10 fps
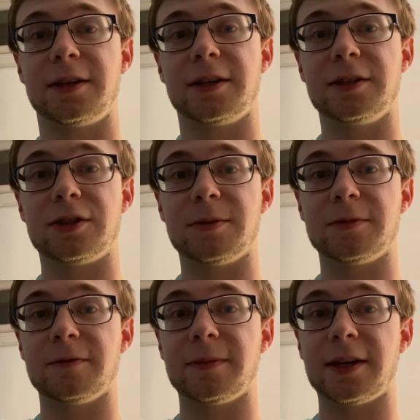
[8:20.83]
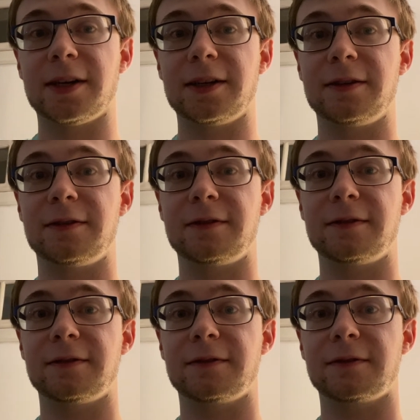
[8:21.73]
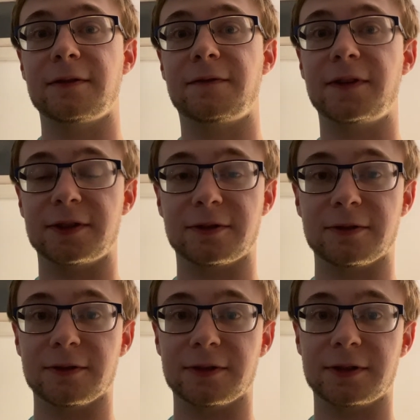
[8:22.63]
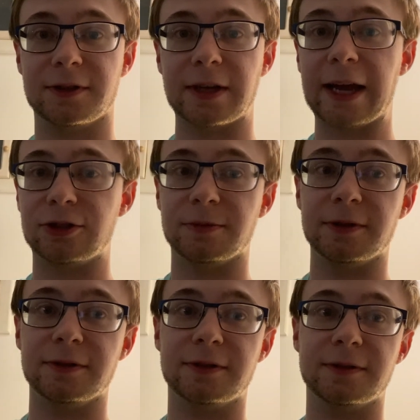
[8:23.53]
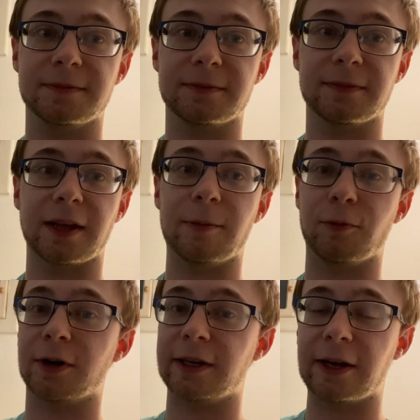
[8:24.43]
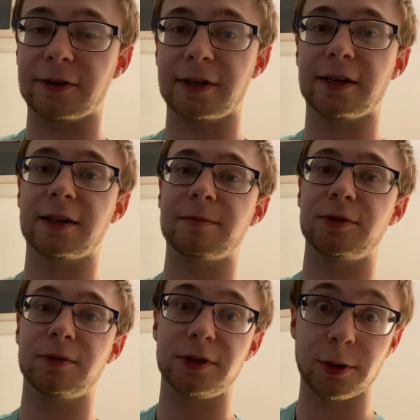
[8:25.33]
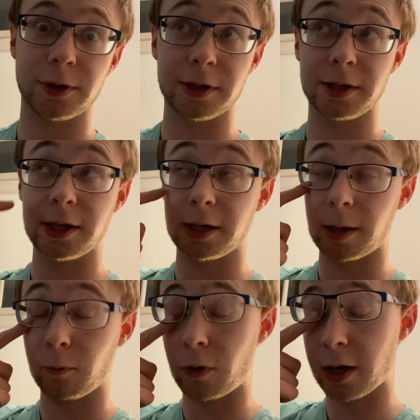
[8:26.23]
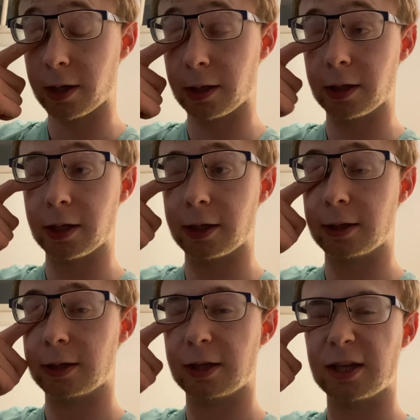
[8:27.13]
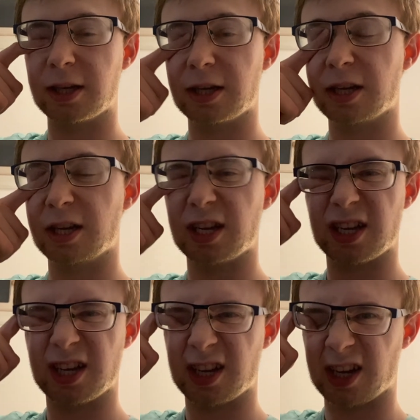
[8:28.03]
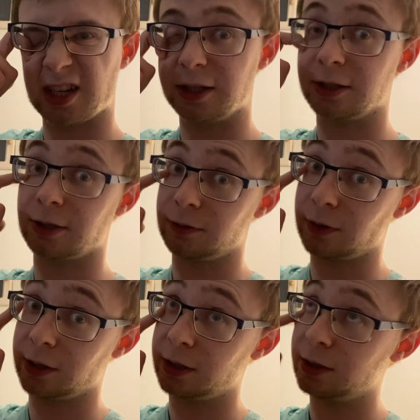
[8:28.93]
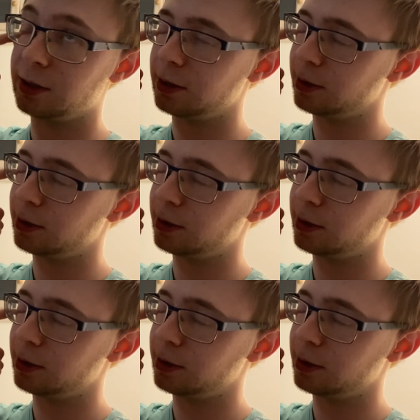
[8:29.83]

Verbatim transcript: in terms of my physical attributes. I'm working out again, I'm doing yoga again, I'm walking again. I need to start running.